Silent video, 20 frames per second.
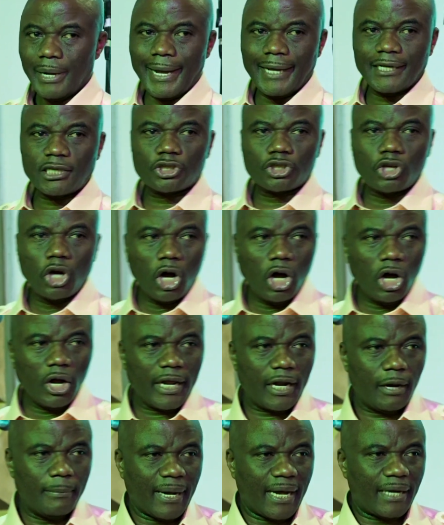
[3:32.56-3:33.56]
I
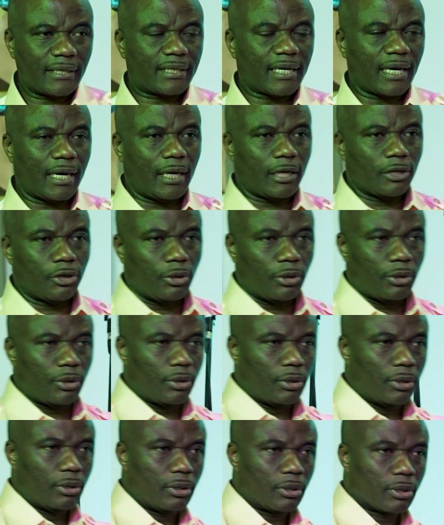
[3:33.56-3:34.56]
started by telling
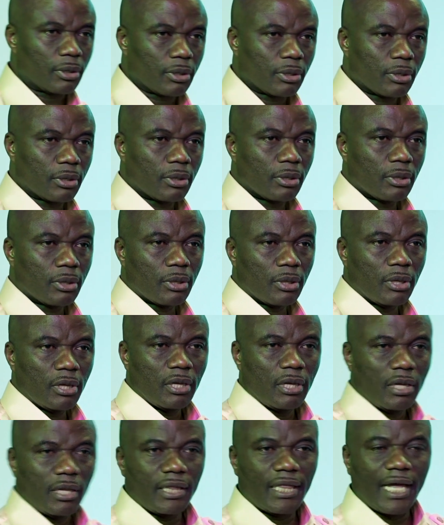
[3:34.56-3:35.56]
you
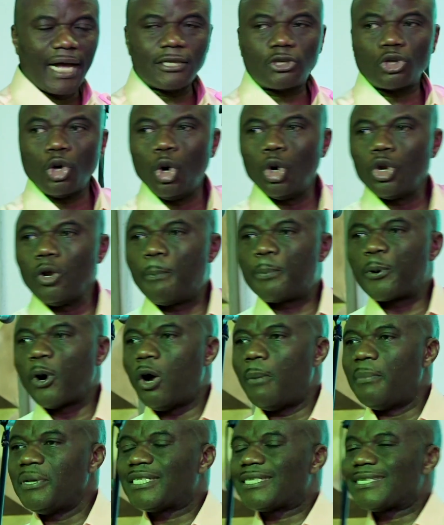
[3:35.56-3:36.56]
that all the
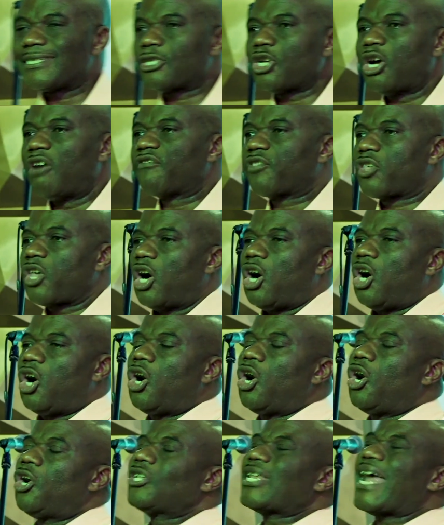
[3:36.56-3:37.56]
promises of
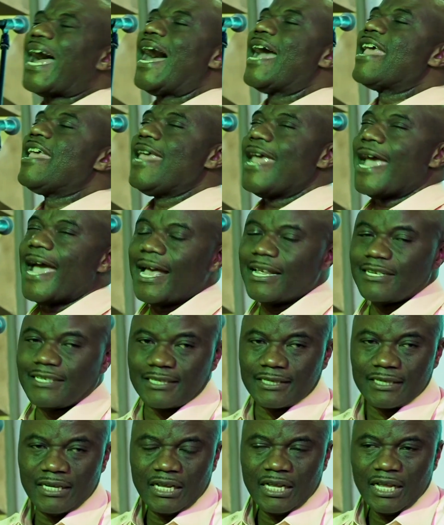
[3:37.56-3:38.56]
God are
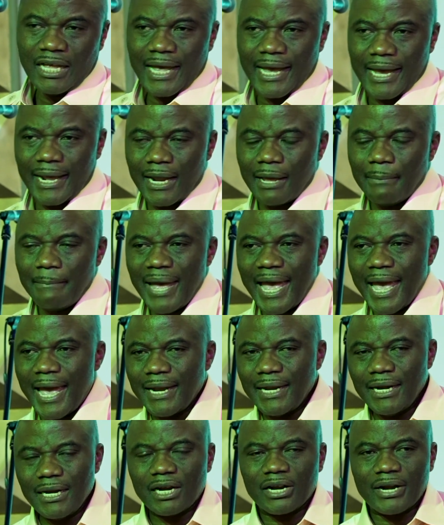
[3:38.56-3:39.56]
yes and
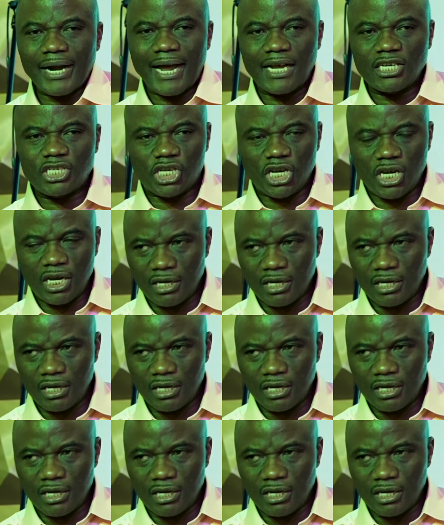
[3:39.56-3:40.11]
amen in Christ